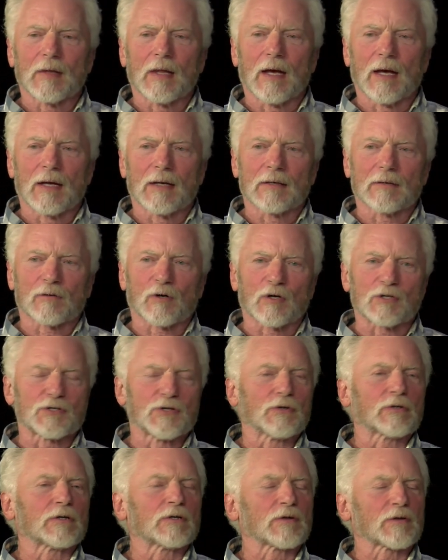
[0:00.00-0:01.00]
and of course,
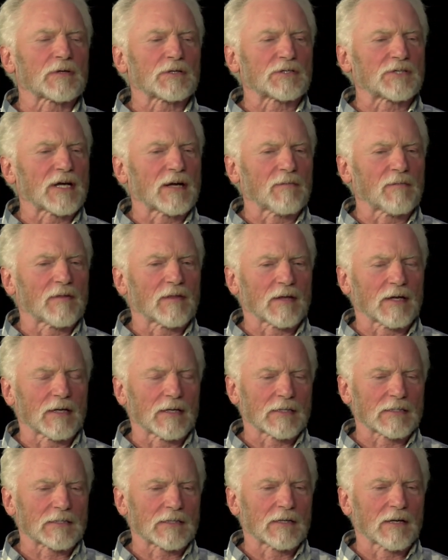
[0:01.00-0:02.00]
you can do the same
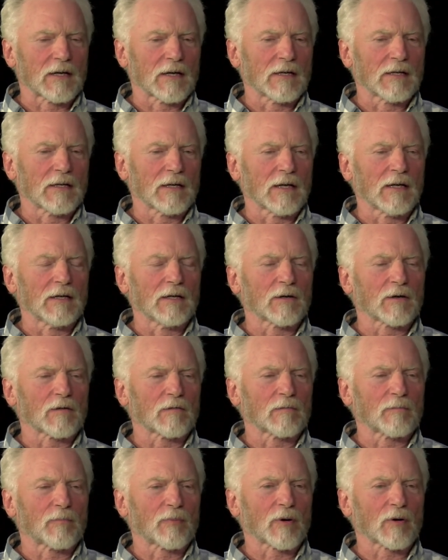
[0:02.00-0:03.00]
thing as in, in
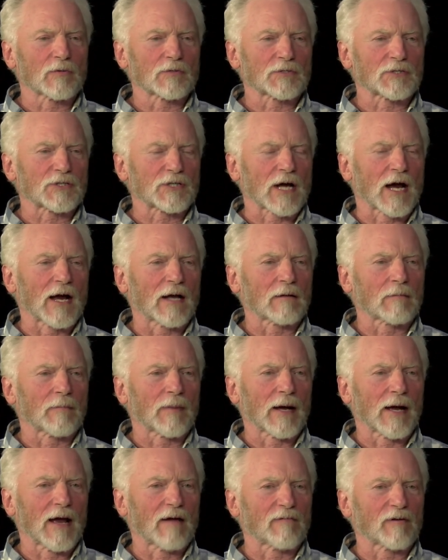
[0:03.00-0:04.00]
your prose style
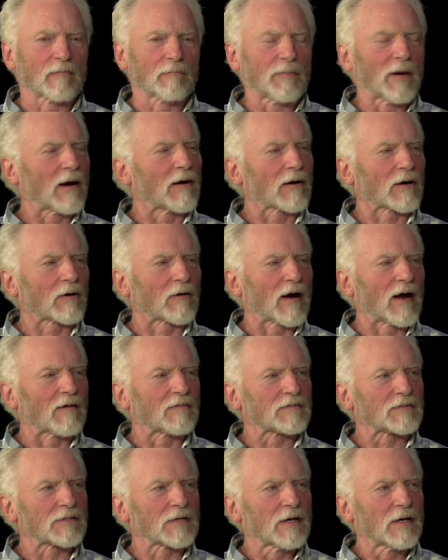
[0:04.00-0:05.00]
by having
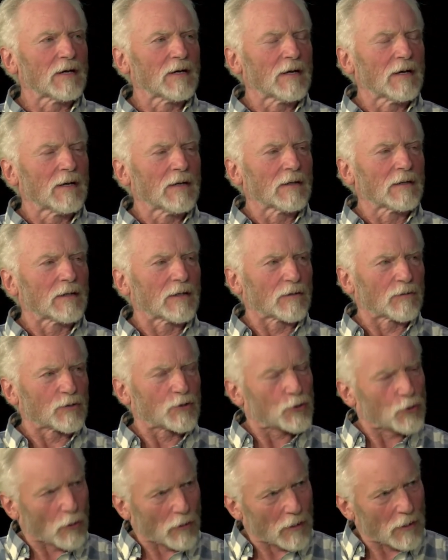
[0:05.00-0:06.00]
paragraphs. Mm-hmm. You know,
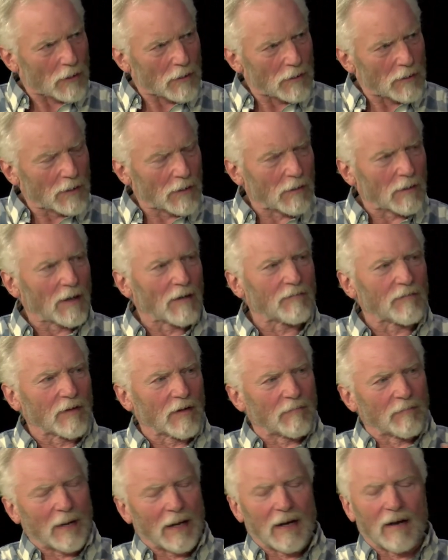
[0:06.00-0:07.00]
short. You know, have, yeah.
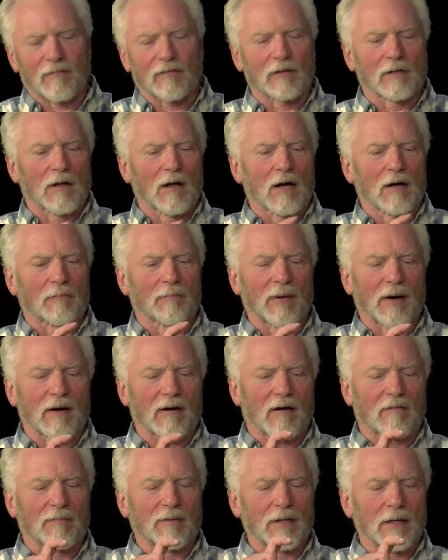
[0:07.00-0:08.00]
you might have a long
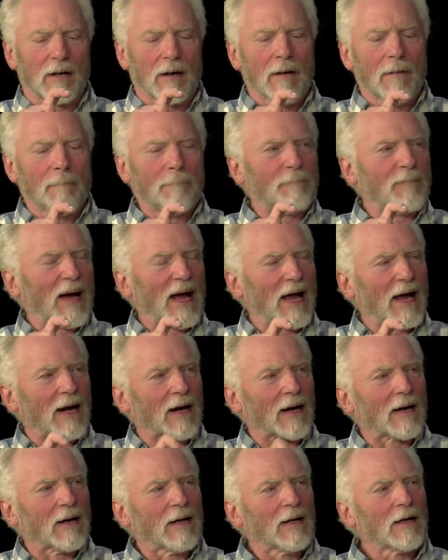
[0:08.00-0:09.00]
paragraph, but then bang,
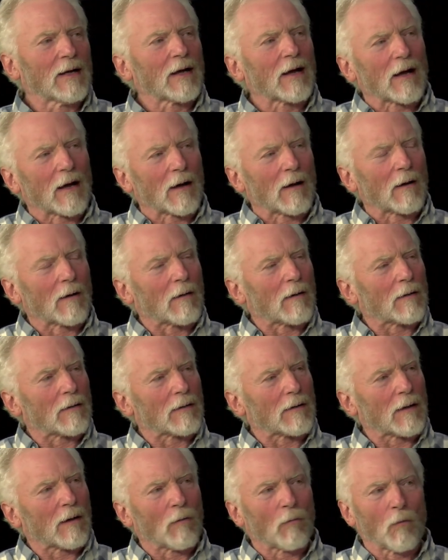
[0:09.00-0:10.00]
mm-hmm. uh,
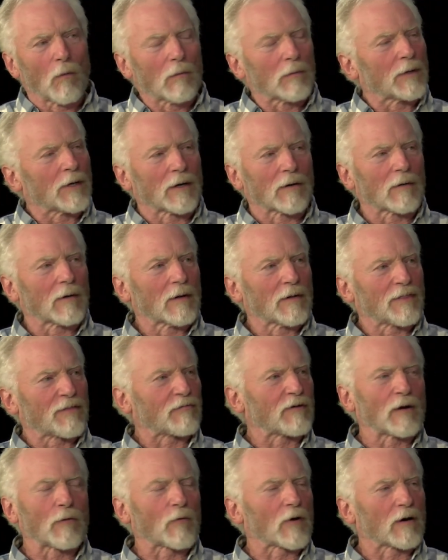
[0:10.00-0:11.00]
a, you know, a
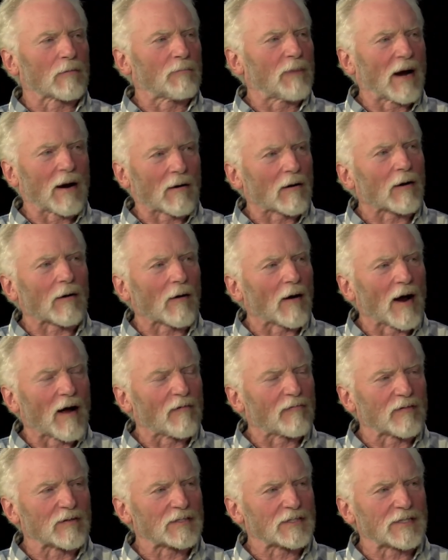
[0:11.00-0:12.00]
three-word
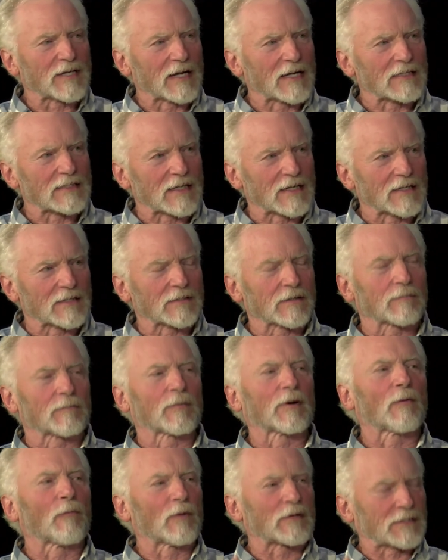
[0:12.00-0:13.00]
paragraph. It stands on its own.
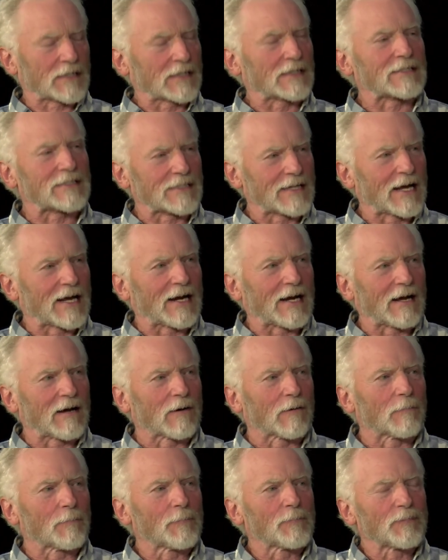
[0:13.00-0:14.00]
But what's going to stand
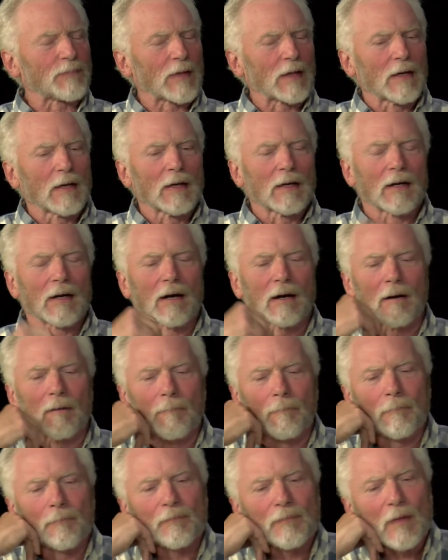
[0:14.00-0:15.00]
out? Mm-hmm.
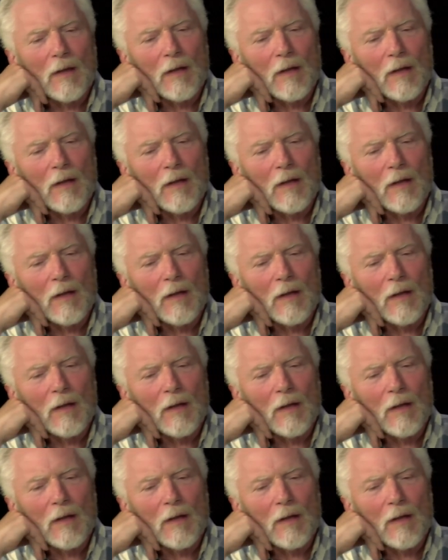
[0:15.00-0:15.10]
Um,